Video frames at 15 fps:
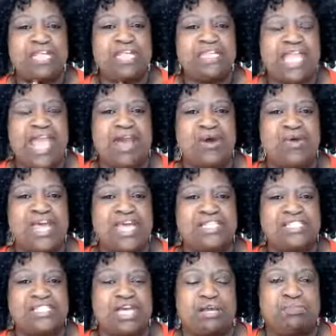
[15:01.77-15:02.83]
now as
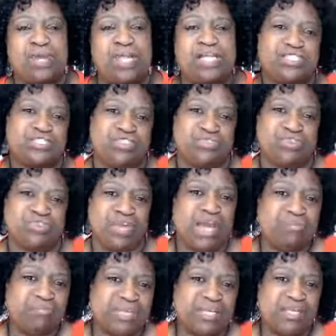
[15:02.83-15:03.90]
stock prices are
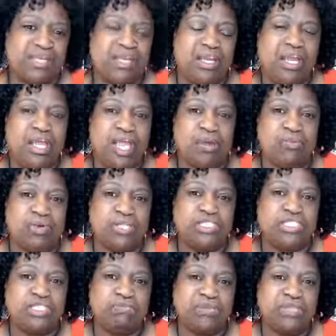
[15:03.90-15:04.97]
dropping, I want
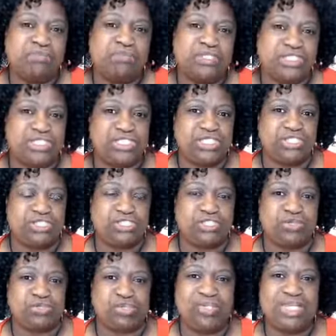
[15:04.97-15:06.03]
you to be positioned so
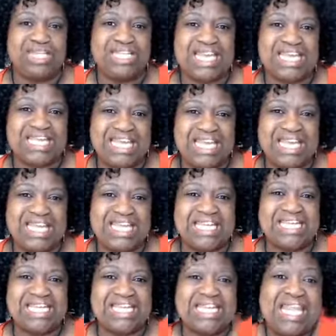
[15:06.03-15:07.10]
you can get in
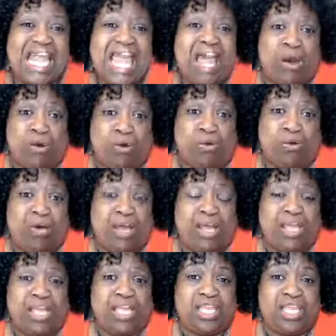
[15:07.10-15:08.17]
now,
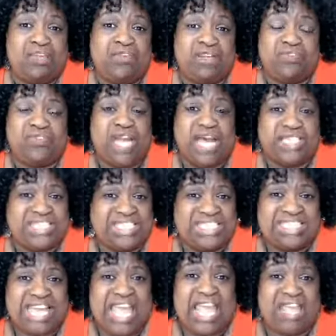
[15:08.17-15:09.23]
even if not
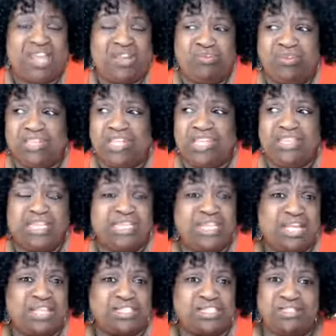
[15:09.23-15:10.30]
today, within the
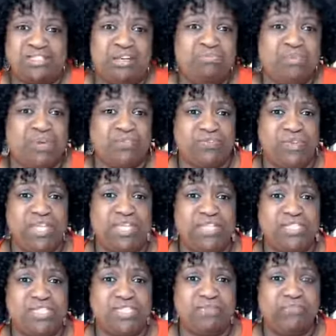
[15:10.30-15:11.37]
next number of weeks.
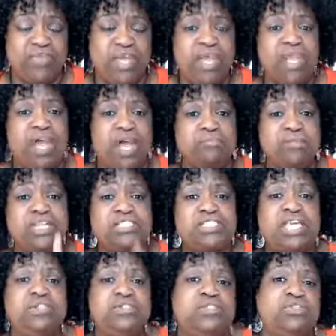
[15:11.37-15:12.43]
I'm going to
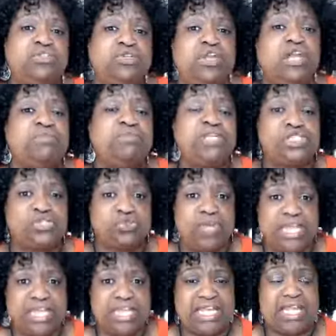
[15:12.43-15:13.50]
tell you, you're going to be
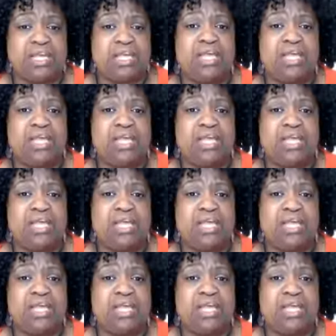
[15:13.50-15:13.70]
trading